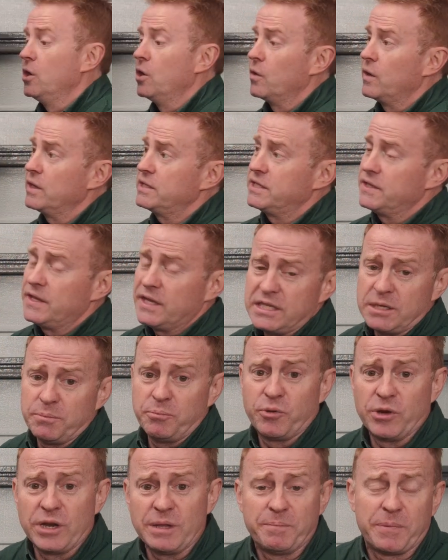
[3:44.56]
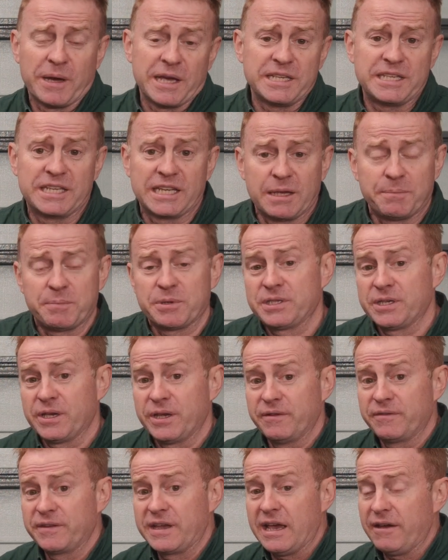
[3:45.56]
All right, so that's a pretty basic
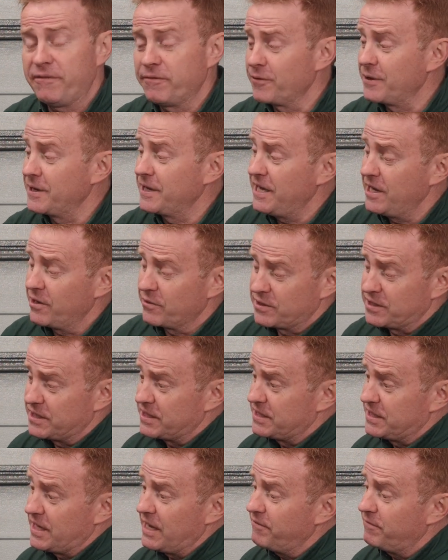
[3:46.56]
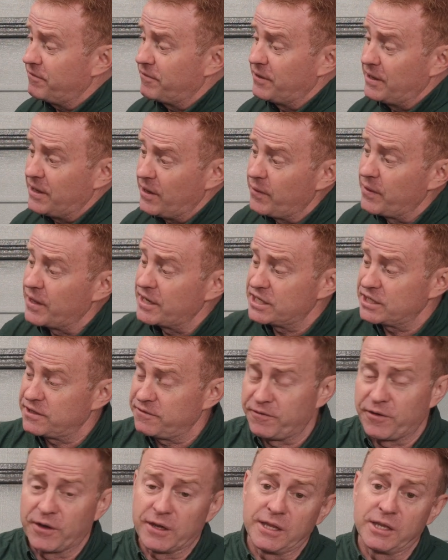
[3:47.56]
episode of Gaffer in Gear. It's the same Fresnel, they
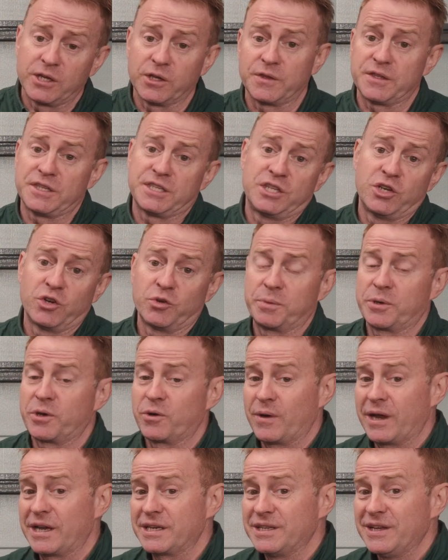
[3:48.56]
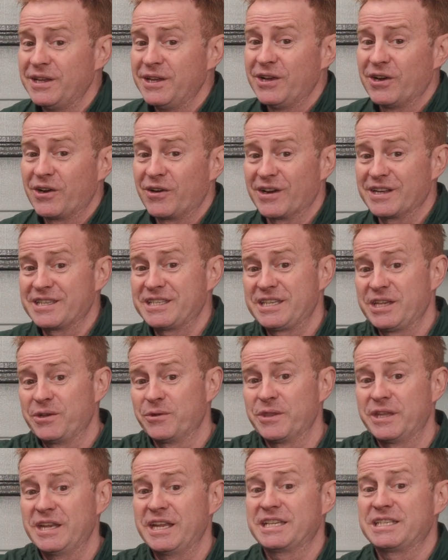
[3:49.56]
just finally got the stirrup correct. All right, see
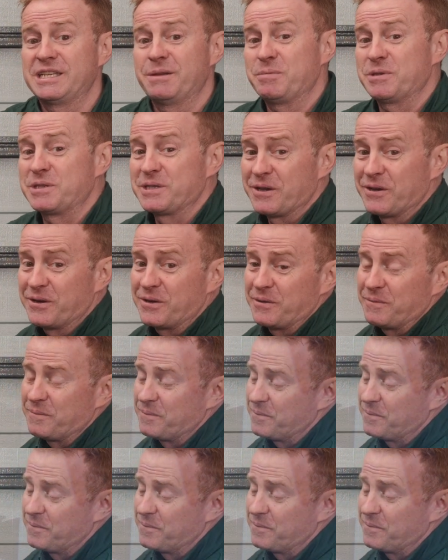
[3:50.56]
you on the next episode.